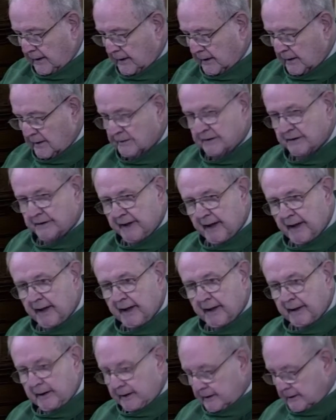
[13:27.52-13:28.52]

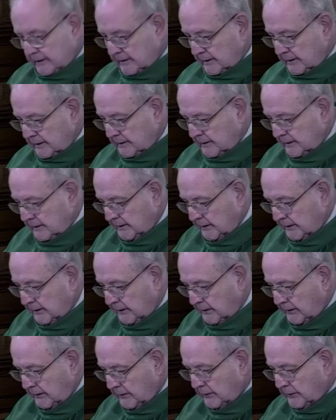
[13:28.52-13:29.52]
Today,
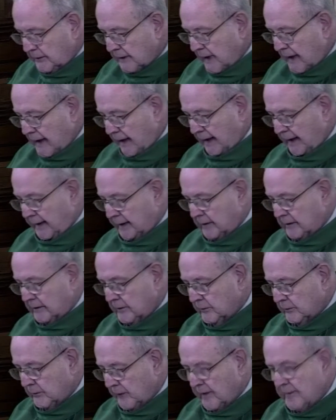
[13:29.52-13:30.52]
you and I,
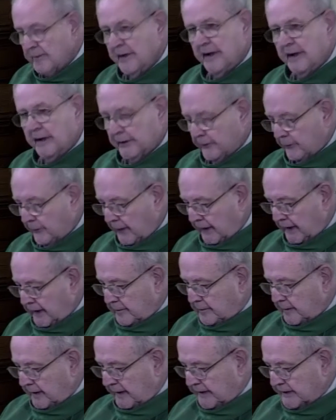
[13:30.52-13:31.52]
we have been
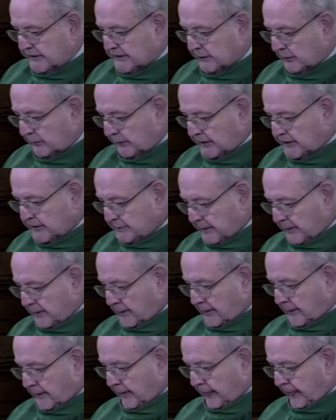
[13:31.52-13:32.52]
anointed by this Holy
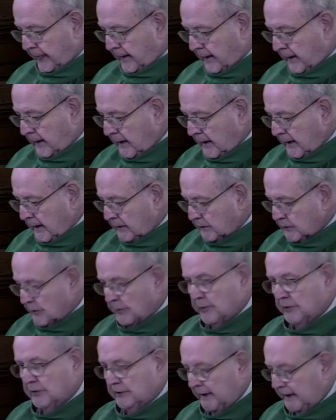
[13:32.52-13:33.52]
Spirit to
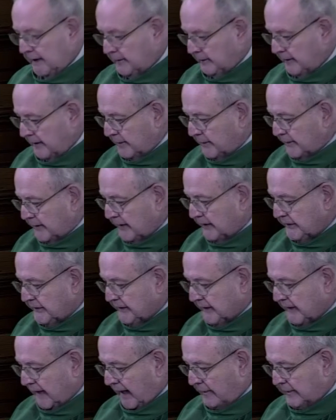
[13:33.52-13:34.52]
proclaim liberty
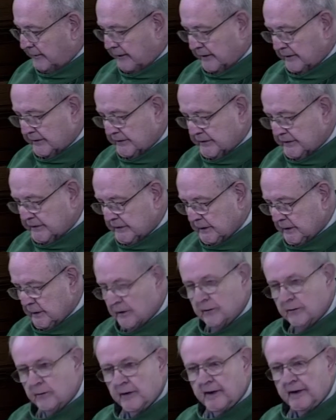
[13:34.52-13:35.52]
to captives,
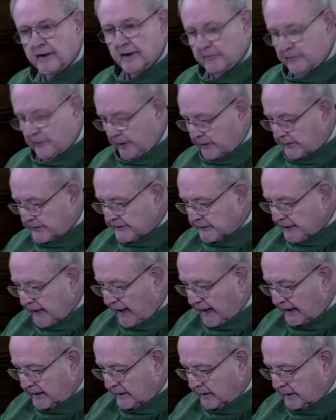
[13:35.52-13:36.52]
recovery of
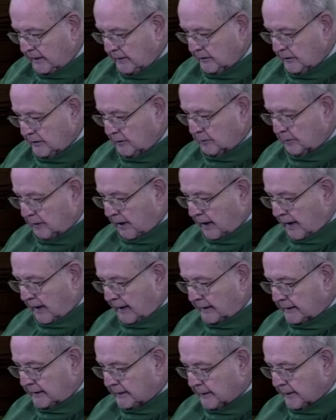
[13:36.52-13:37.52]
sight to the
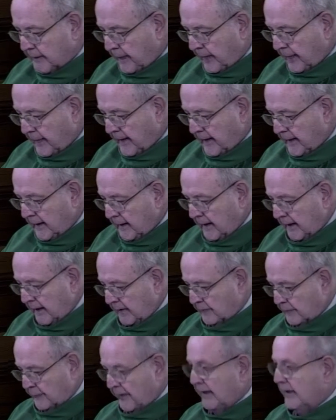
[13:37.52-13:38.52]
blind,
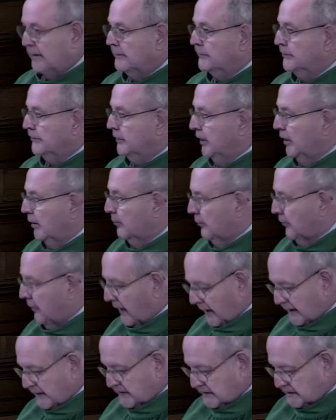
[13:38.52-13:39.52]
and freedom to the
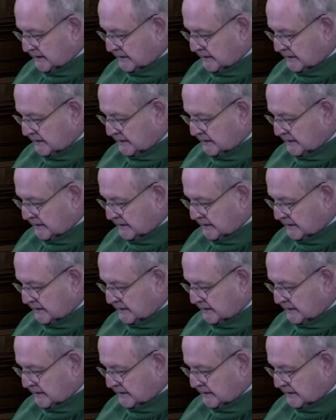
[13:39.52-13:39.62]
oppressed.